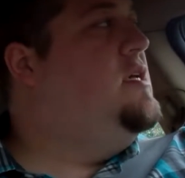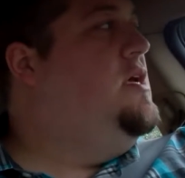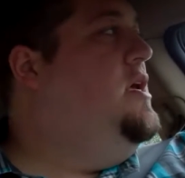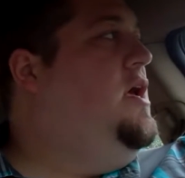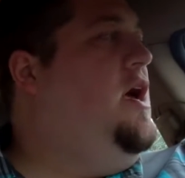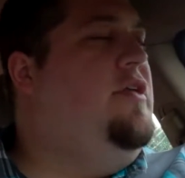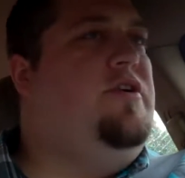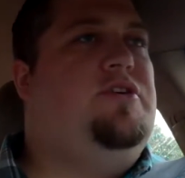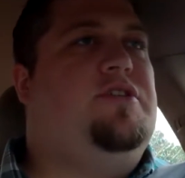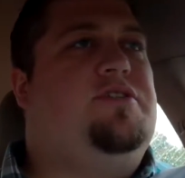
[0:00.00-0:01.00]
And
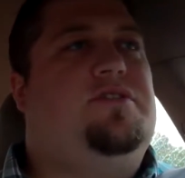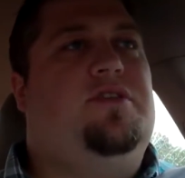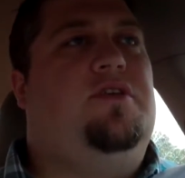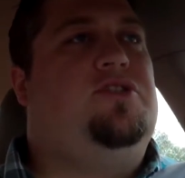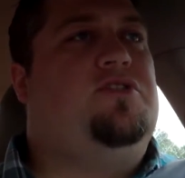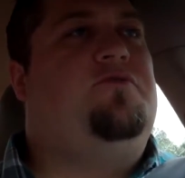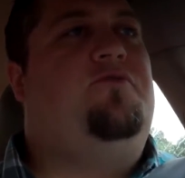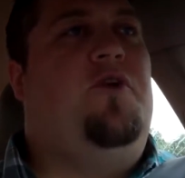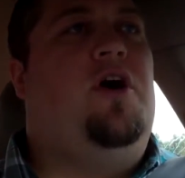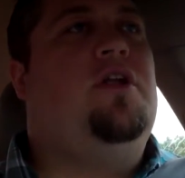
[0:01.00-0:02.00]
they're just
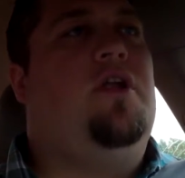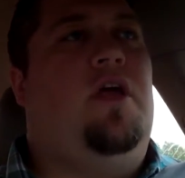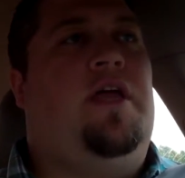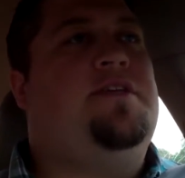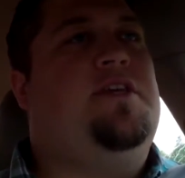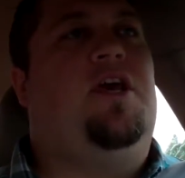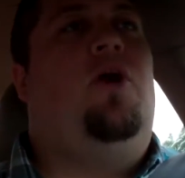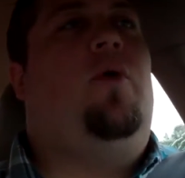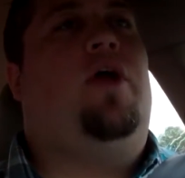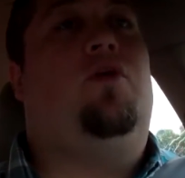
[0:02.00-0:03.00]
fun,
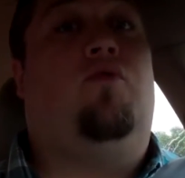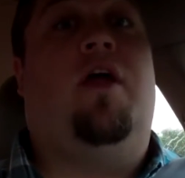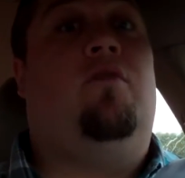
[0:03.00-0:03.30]
easygoing, great